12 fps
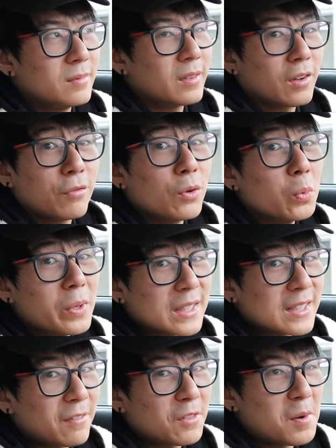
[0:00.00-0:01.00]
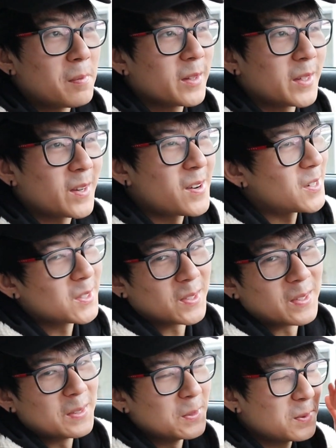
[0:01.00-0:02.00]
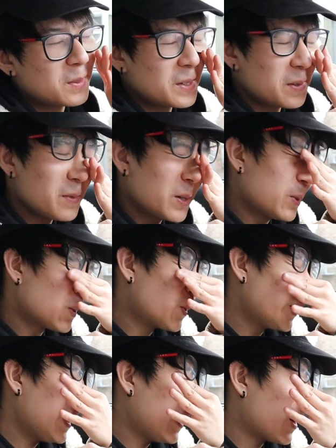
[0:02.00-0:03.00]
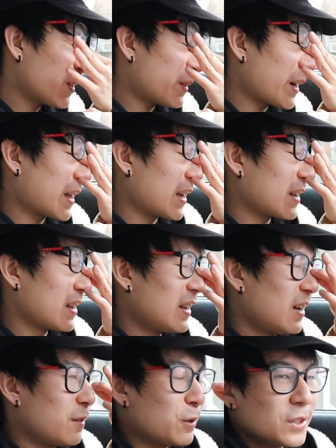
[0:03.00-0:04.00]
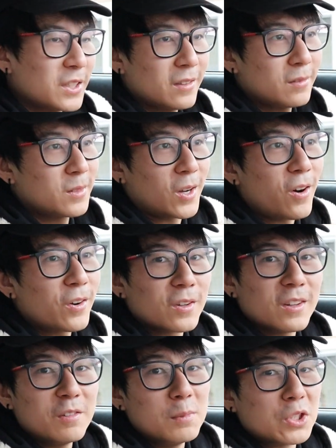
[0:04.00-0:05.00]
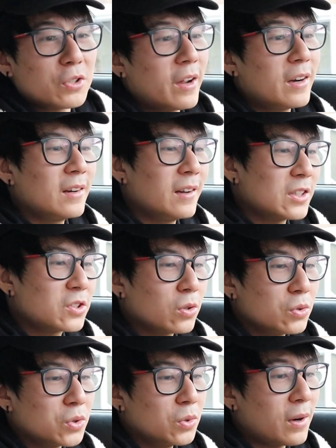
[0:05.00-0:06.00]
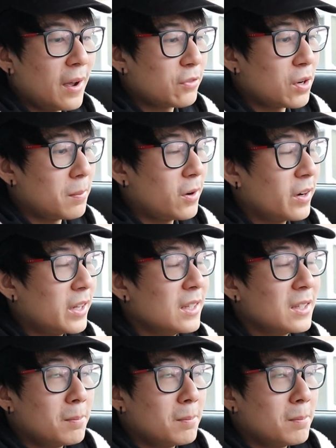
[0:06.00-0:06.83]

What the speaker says: like a few weeks after I bought the car. So it was really nerve-wracking for the car to leave me stranded like so soon after I bought it.